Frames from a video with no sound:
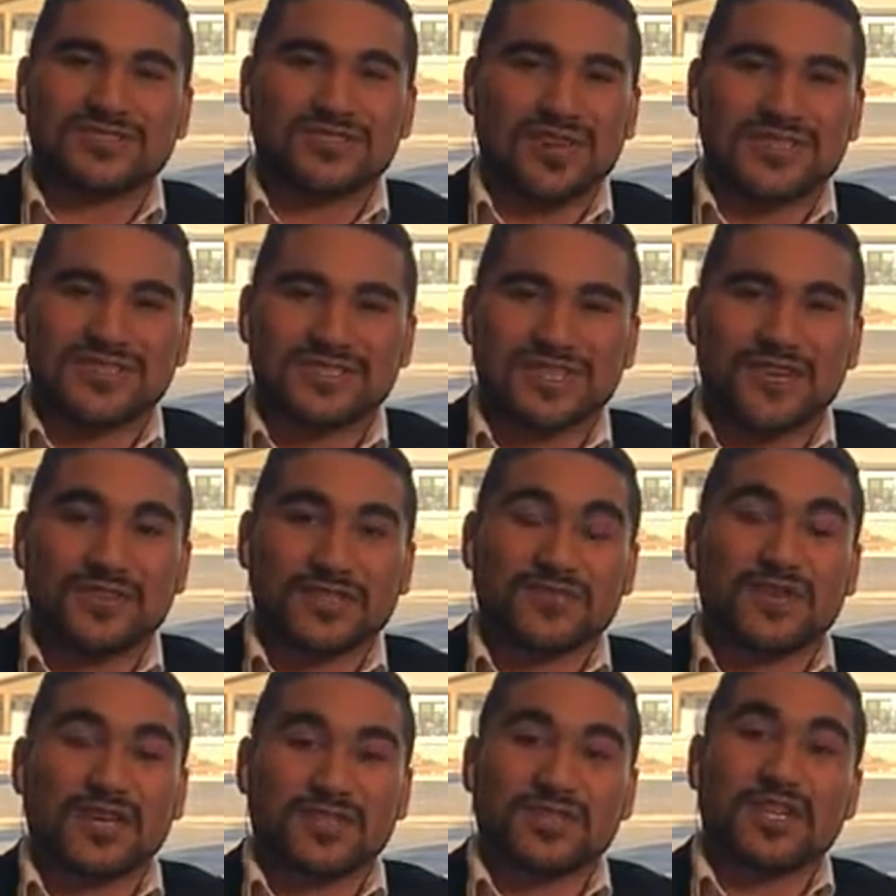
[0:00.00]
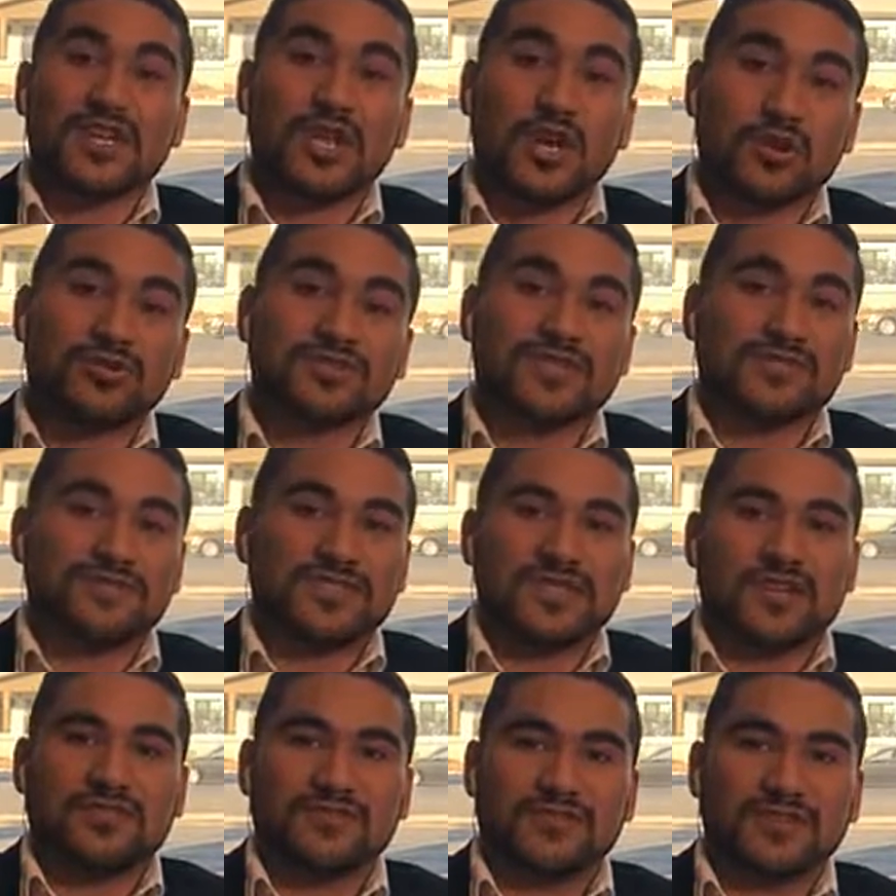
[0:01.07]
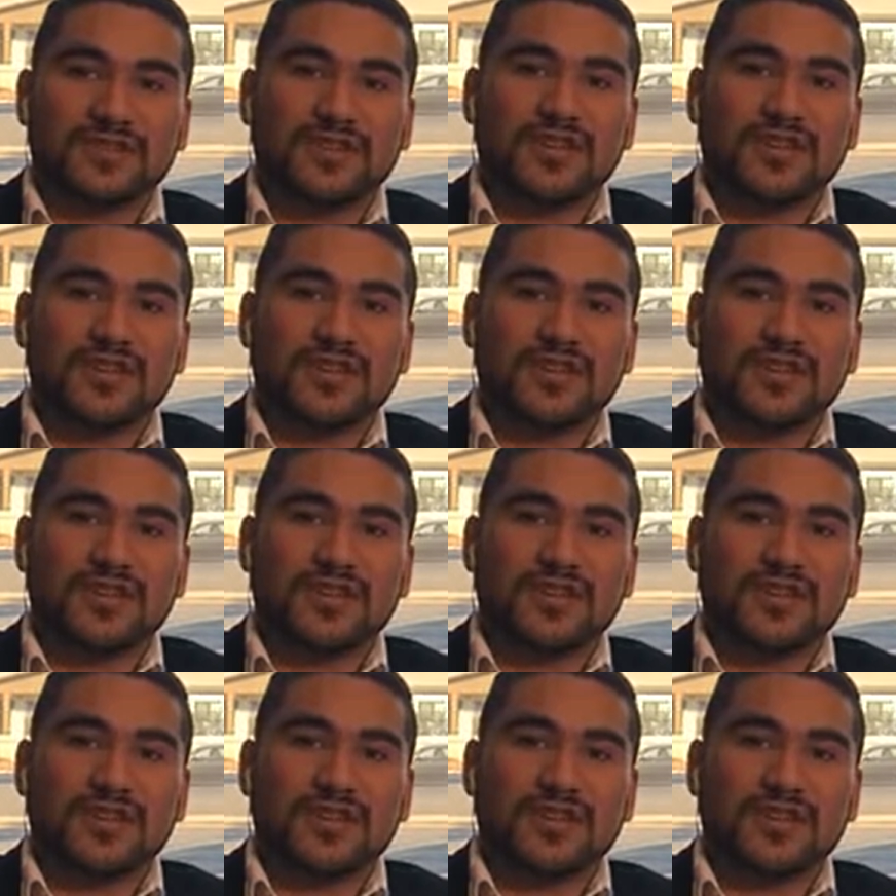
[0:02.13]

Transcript: crazy stuff, it's because he knows himself,